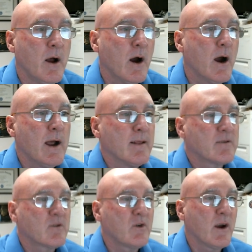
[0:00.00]
All right,
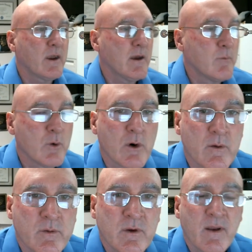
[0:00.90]
let's check in. We're
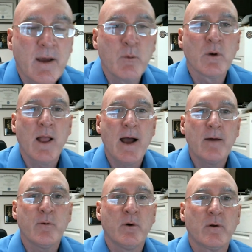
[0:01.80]
on today. We're
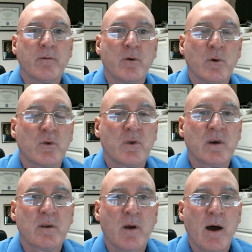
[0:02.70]
live on, of course,
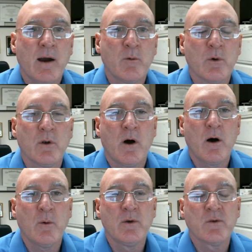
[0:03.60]
TikTok. We're
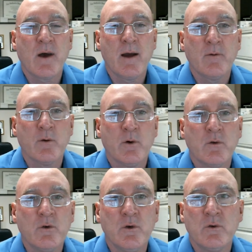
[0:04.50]
always live
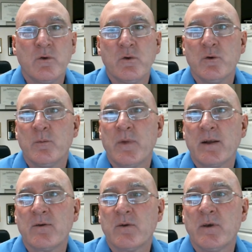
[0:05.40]
on YouTube.
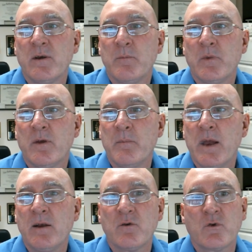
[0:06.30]
That's the the
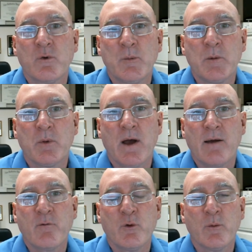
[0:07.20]
main streaming
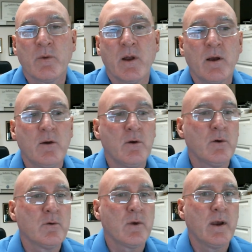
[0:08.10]
platform that I
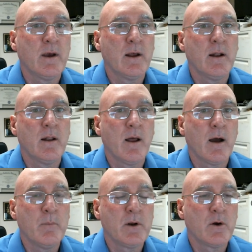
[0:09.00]
use, and
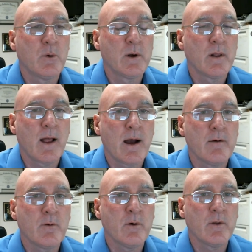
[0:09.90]
I've been going
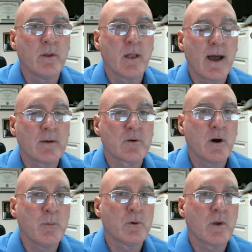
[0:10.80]
live the last
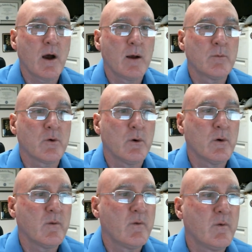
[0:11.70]
couple times
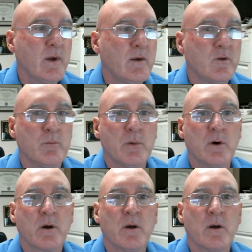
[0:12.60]
on Facebook.